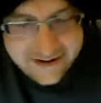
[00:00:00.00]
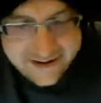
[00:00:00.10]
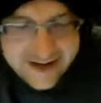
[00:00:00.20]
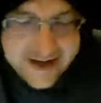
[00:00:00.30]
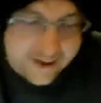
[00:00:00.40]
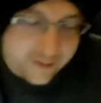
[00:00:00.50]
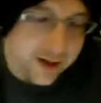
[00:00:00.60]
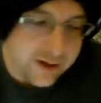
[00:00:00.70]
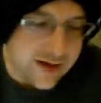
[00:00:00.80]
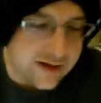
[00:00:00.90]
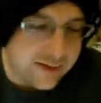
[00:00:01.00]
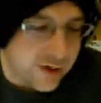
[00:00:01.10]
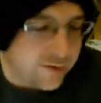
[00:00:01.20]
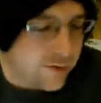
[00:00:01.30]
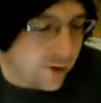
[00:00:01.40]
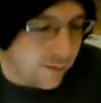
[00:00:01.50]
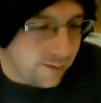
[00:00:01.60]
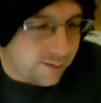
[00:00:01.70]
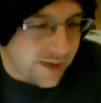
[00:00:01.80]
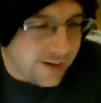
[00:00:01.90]
Yeah, but you've got
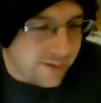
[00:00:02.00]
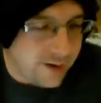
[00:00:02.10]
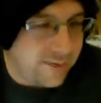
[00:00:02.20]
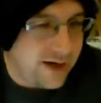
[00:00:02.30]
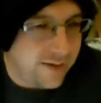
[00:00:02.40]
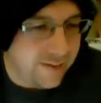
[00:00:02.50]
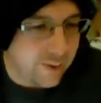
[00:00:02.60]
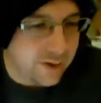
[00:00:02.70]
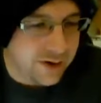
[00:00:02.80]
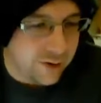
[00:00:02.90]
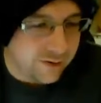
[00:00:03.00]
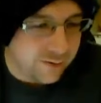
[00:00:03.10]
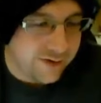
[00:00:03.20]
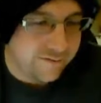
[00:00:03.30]
many more shots with a